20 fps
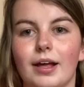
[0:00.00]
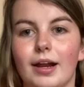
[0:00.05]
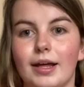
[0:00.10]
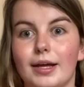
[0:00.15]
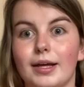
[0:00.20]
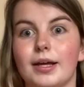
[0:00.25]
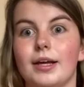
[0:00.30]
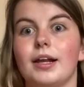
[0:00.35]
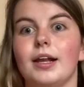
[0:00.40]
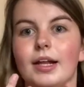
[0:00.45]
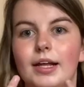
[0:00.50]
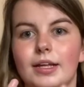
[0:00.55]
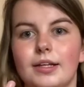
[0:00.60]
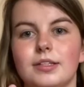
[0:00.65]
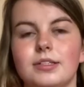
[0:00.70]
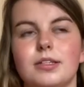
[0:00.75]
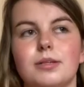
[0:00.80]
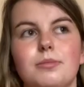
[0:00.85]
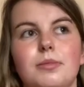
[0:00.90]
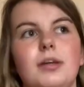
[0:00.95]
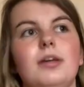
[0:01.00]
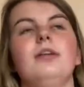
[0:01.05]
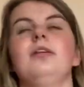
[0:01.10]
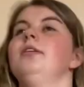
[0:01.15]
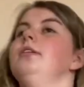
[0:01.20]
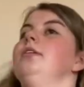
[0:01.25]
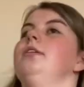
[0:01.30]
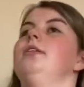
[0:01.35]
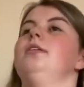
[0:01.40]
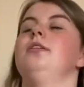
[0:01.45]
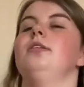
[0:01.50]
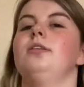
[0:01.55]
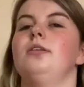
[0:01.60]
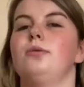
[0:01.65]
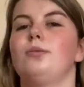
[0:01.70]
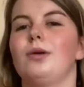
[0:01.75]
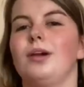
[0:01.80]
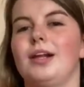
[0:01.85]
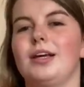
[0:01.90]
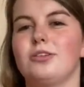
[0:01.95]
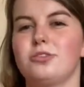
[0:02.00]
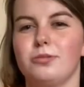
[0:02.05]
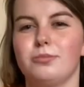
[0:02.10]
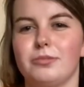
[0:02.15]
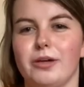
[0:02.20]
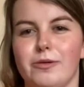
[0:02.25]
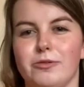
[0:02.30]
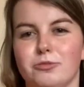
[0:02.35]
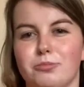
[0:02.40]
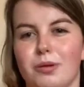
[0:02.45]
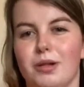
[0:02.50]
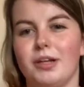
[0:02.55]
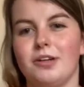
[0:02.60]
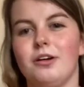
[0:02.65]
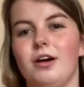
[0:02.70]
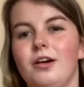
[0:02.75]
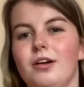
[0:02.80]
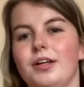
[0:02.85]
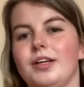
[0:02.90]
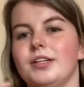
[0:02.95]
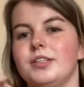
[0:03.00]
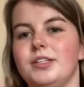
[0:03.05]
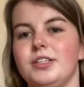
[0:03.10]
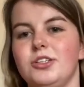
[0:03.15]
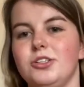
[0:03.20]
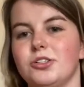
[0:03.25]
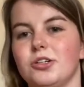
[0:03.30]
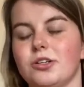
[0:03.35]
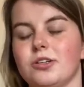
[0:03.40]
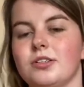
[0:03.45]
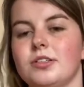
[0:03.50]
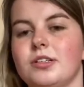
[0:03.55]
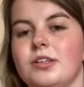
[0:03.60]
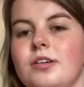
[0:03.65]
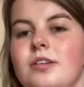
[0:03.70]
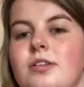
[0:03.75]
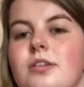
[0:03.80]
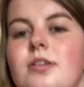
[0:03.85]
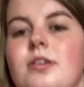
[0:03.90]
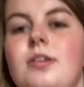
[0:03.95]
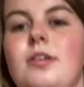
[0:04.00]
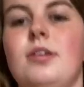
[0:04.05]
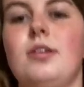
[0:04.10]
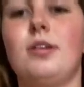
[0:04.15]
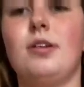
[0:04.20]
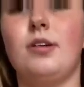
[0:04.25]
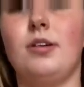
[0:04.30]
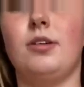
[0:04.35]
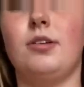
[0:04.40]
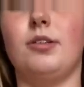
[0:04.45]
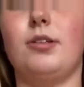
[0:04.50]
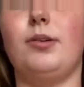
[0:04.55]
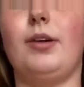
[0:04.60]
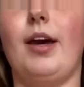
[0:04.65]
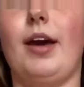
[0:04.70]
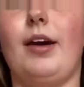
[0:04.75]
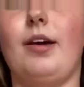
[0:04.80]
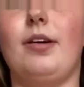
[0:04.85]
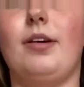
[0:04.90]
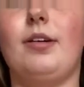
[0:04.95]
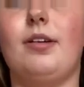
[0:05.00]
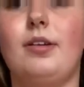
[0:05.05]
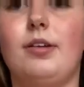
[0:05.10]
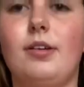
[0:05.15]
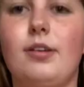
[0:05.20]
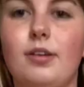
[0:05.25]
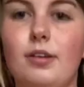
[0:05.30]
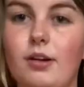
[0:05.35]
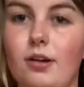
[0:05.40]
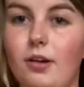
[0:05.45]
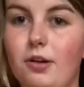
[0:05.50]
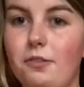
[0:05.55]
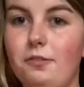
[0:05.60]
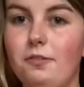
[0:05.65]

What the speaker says: like clings to me. Well, like sometimes, but like not on like t-shirts. So yeah, love